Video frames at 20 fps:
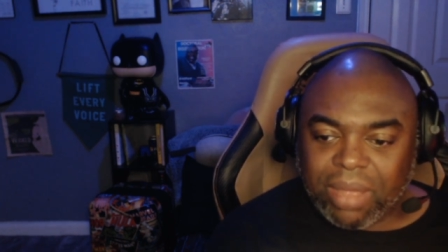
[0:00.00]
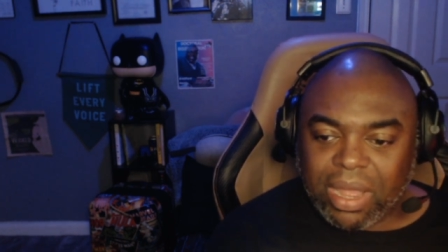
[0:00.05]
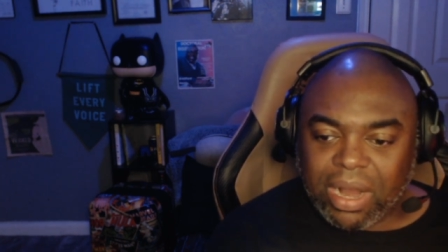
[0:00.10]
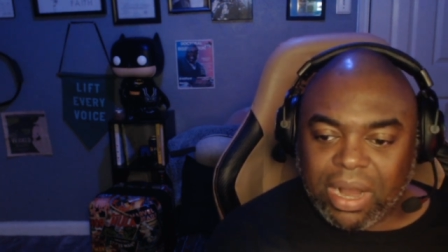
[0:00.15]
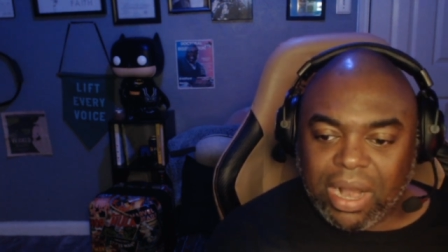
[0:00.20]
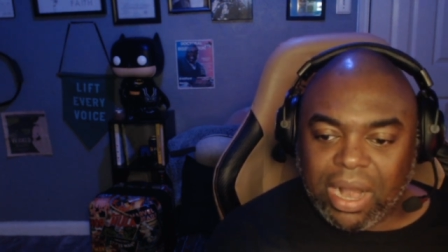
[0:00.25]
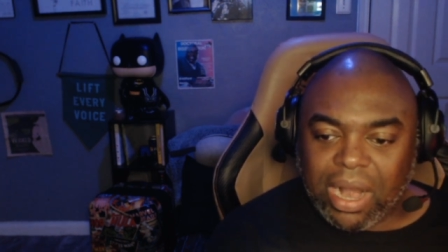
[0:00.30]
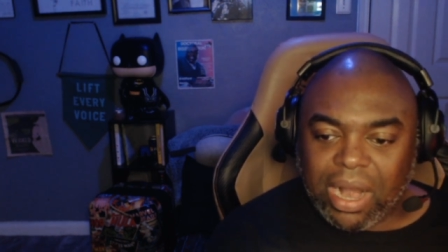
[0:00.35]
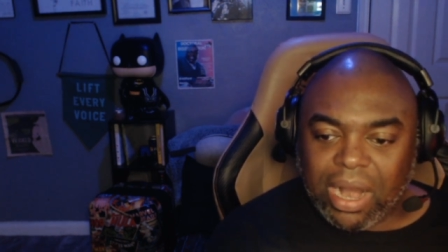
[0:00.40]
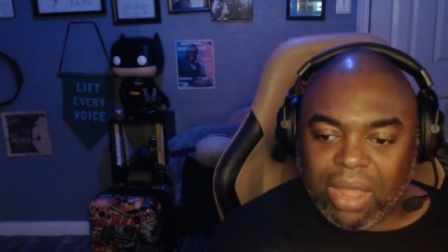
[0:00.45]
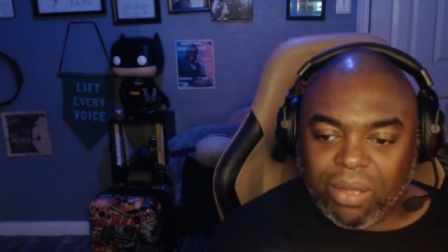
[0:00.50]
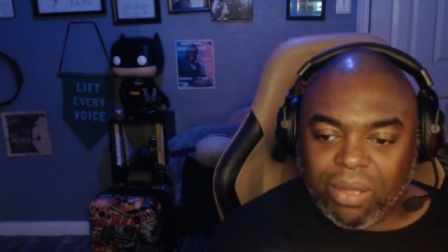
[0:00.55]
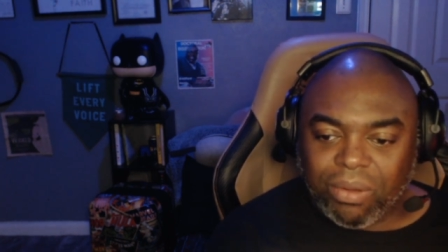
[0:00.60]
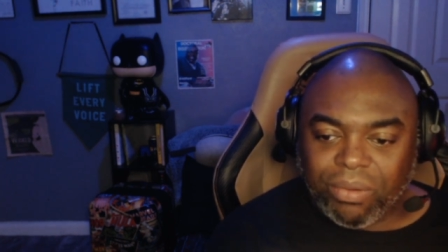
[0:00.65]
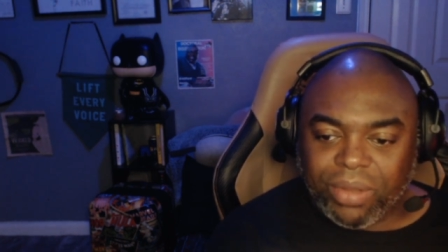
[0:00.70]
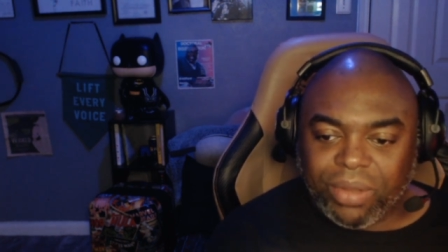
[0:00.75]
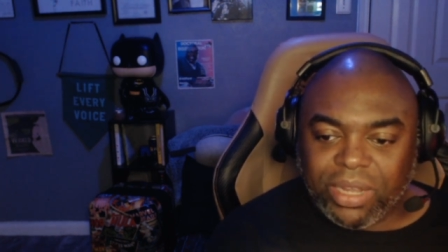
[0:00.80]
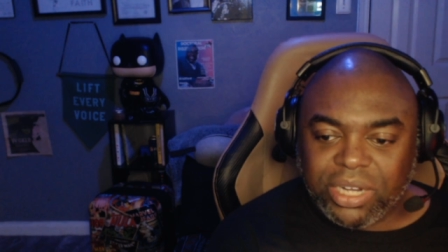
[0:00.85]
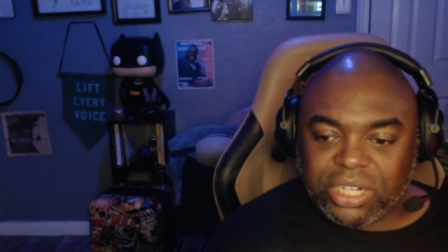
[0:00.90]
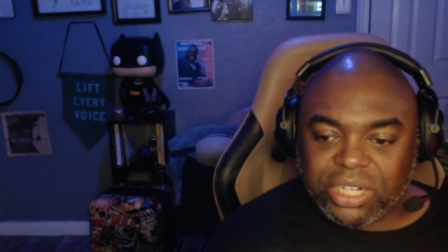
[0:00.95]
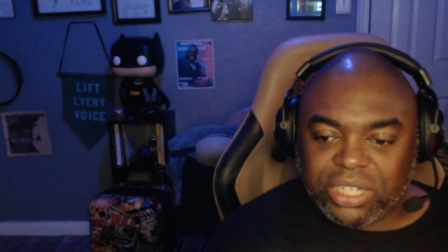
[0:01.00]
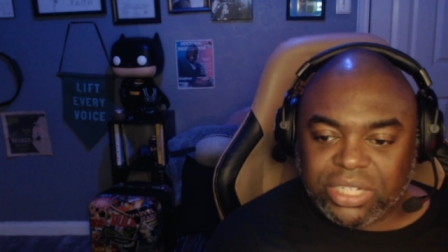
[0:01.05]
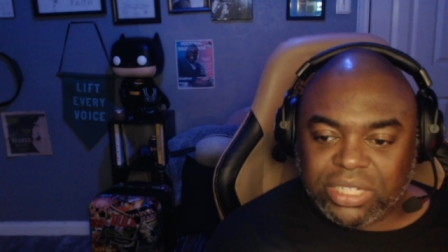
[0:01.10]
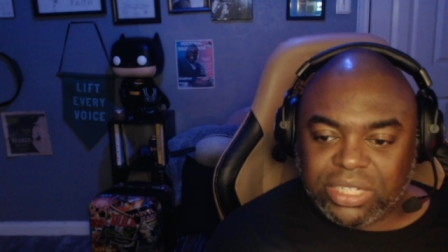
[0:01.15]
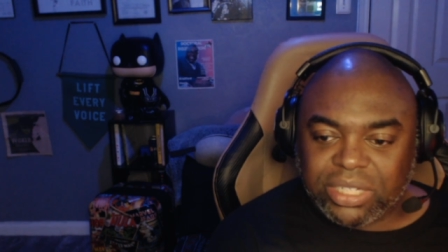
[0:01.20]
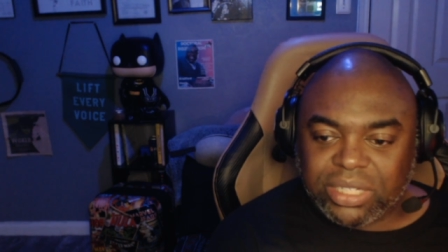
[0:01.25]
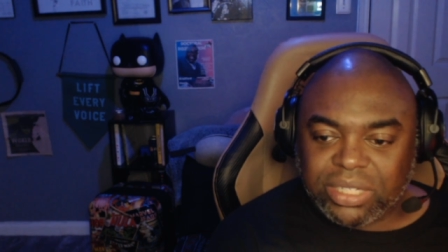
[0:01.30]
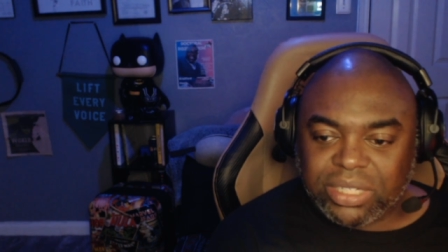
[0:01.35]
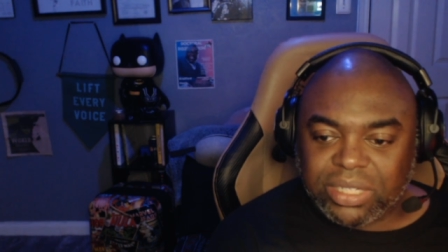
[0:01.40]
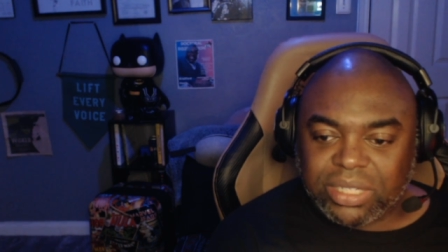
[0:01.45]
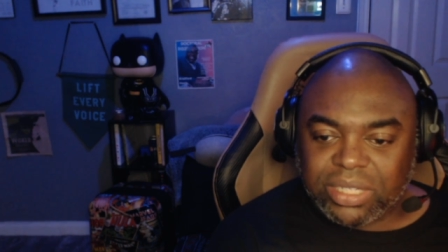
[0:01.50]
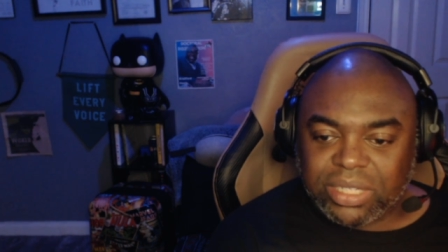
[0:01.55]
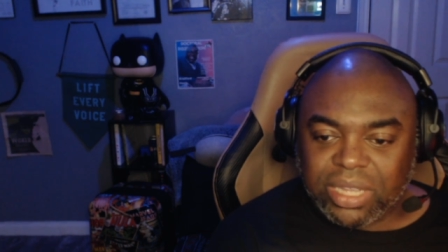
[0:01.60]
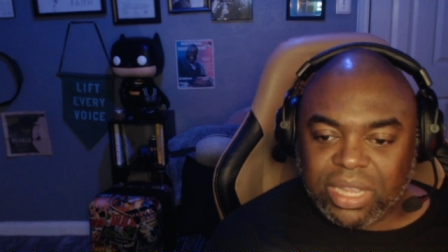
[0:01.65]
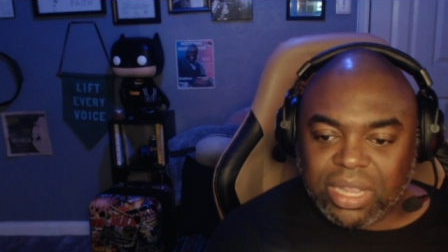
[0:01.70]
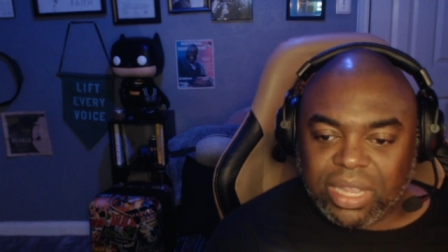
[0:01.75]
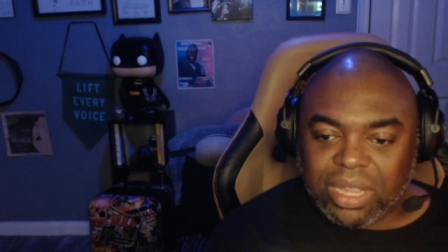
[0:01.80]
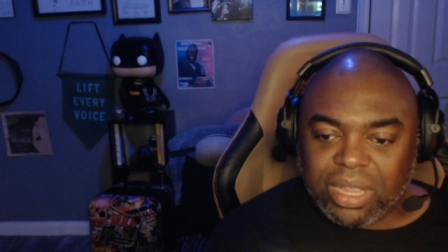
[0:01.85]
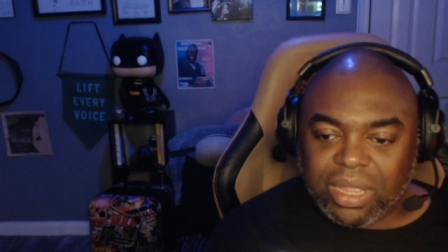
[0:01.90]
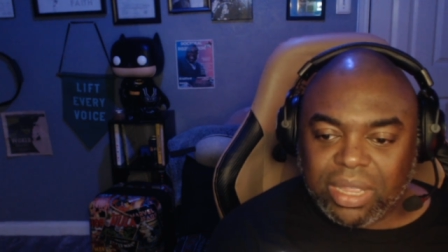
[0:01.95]
Luigi's
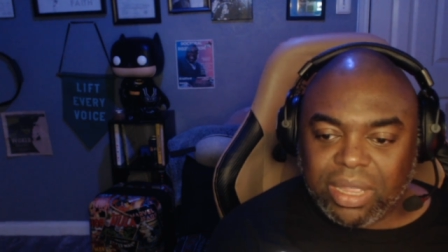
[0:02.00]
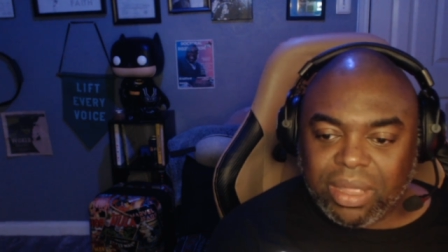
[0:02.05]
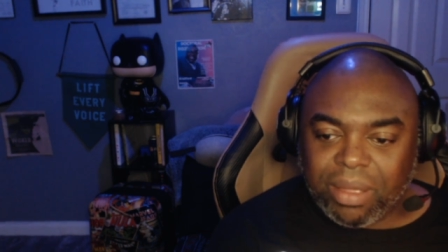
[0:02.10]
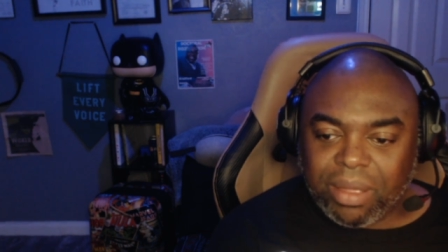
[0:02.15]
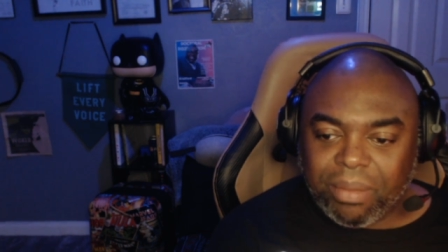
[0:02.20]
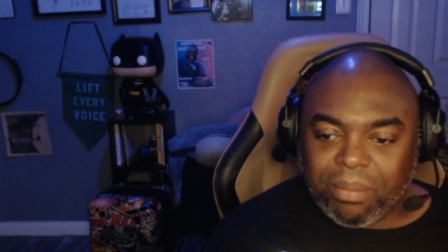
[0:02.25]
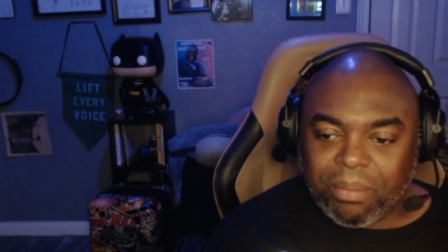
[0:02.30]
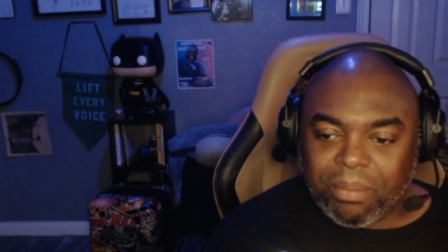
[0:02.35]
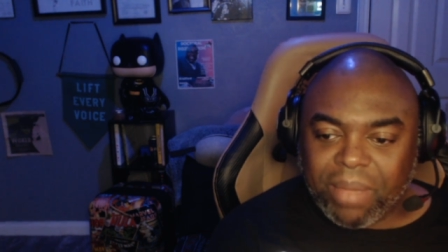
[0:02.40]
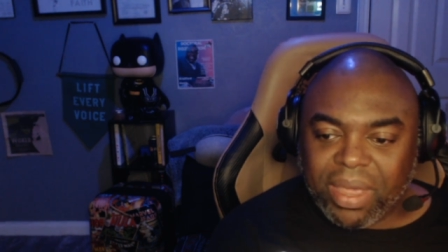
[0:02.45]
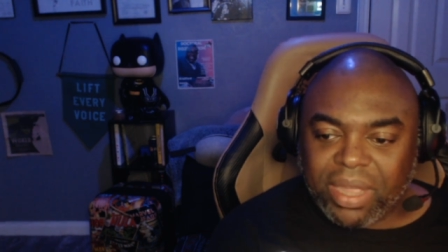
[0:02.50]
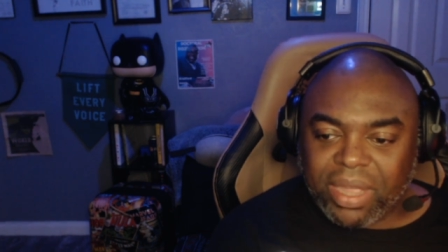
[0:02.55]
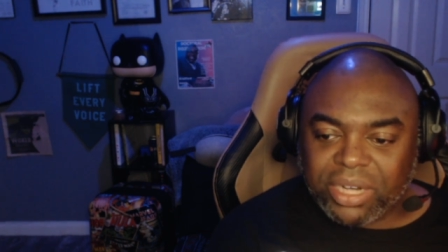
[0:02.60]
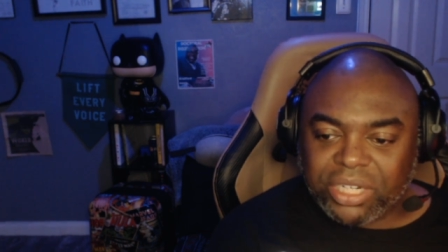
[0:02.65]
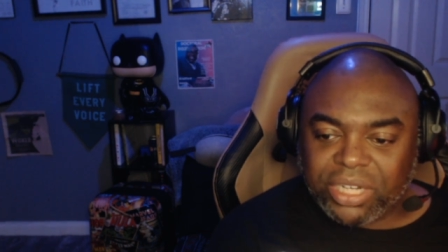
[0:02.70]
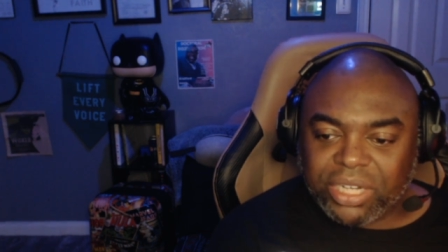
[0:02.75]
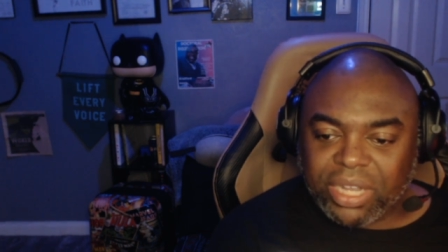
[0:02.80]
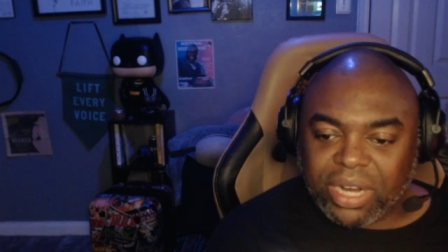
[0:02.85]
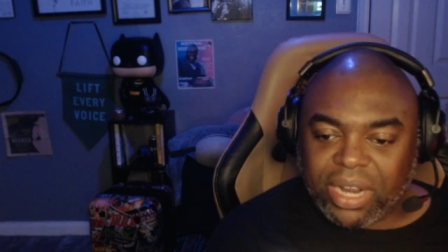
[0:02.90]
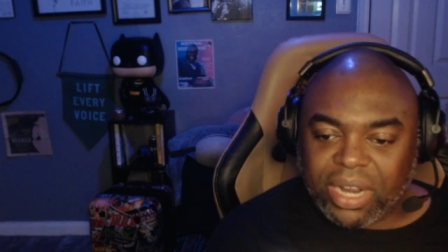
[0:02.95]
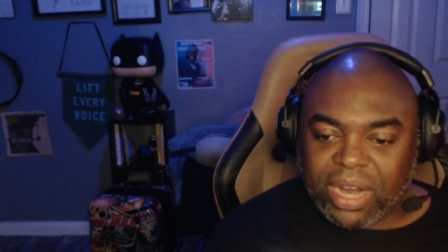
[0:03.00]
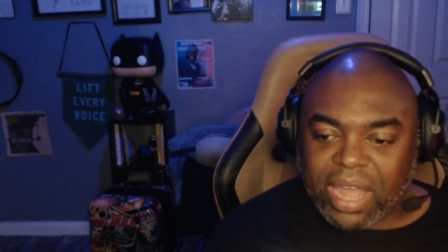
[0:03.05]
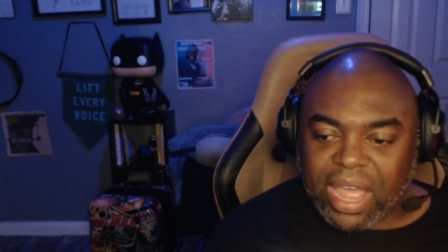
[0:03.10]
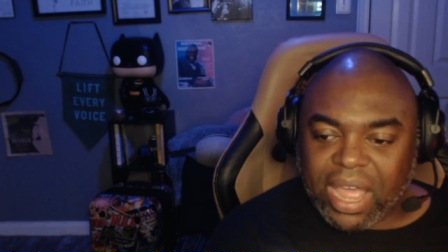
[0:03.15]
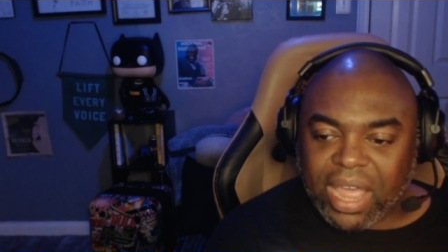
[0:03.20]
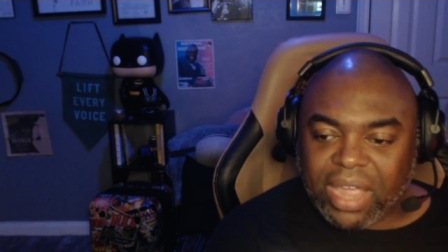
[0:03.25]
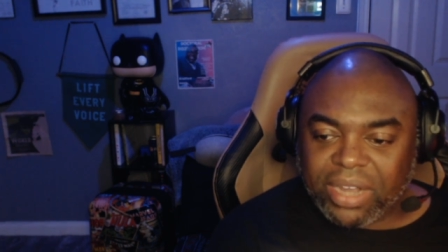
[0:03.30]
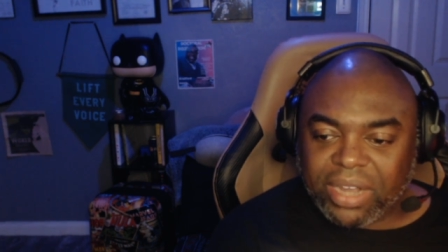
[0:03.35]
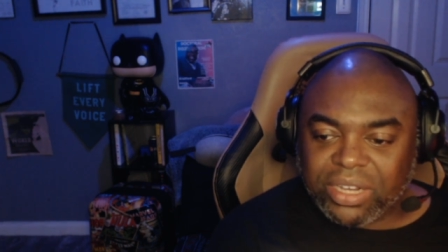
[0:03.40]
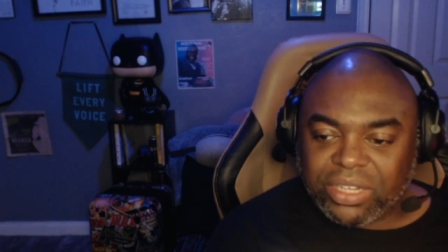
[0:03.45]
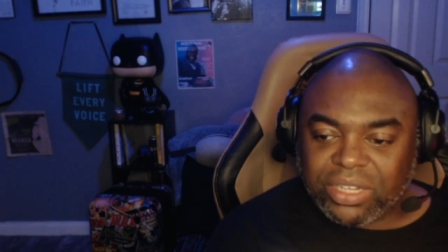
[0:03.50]
Mansion. And I